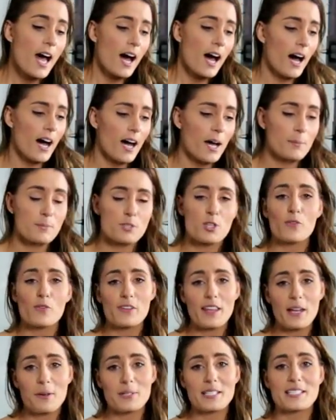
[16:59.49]
Um, so for
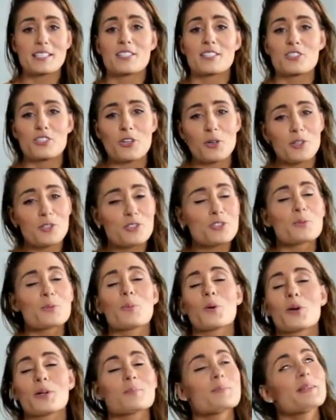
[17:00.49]
that reason, show your
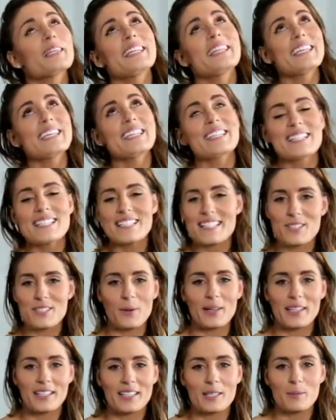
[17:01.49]
support, please, so
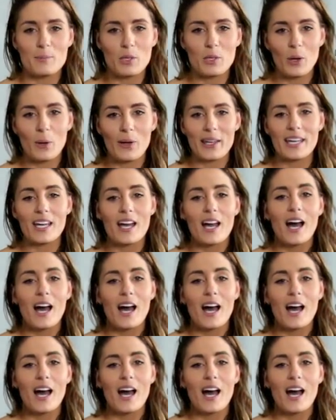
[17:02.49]
I can keep going.